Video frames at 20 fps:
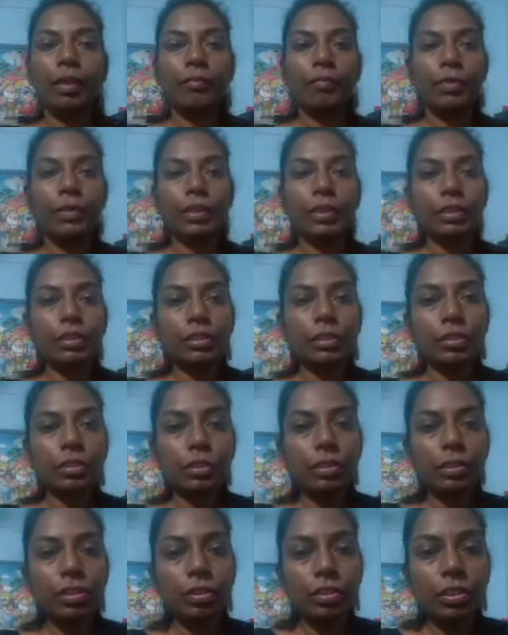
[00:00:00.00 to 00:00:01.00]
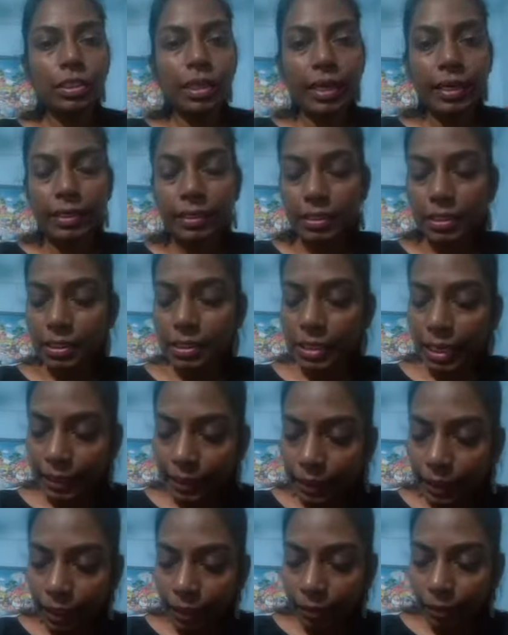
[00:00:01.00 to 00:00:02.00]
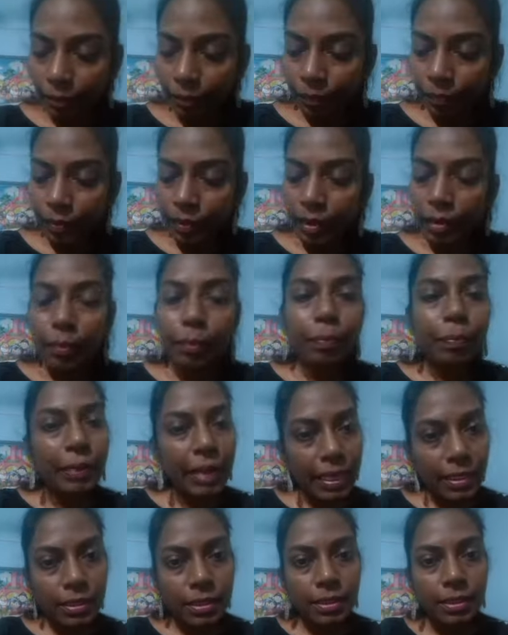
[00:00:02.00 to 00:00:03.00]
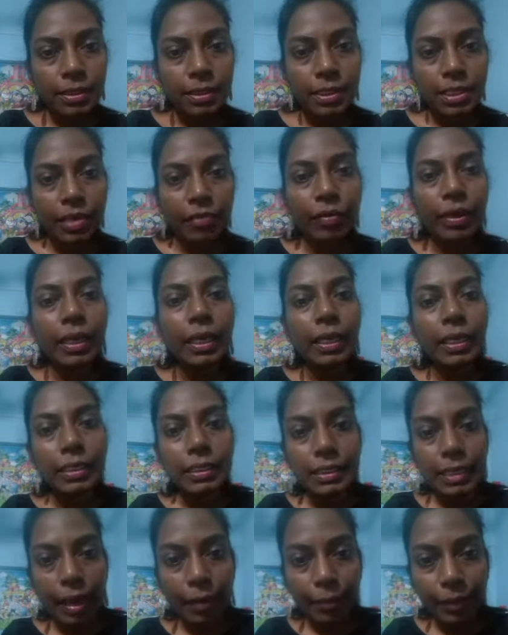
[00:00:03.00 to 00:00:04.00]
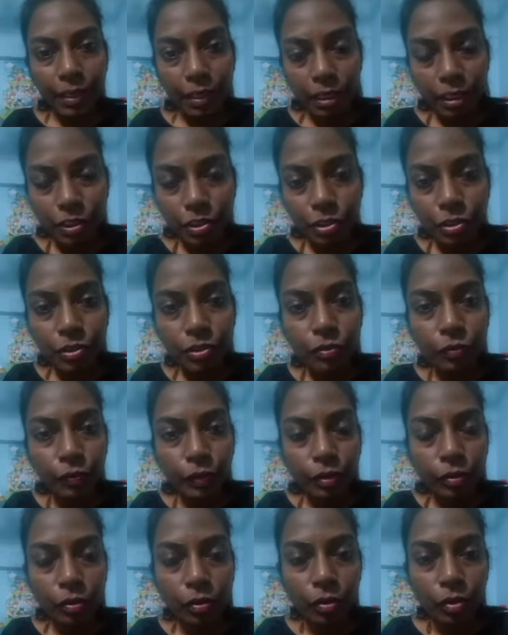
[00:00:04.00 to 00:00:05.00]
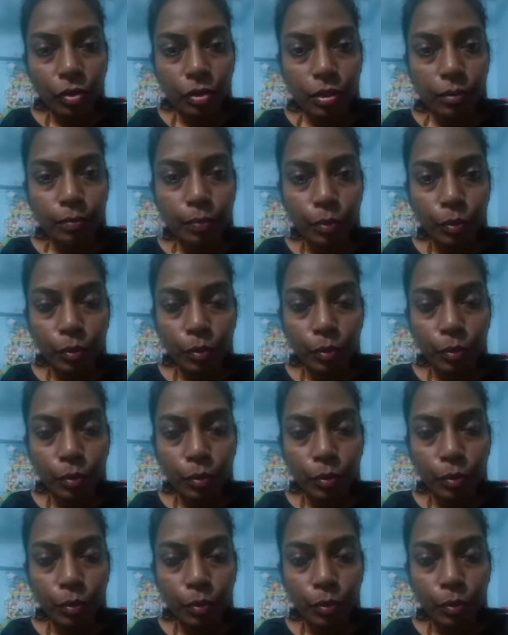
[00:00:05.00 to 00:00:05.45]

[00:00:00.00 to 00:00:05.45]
whether your child is studying plus giving examinations with all the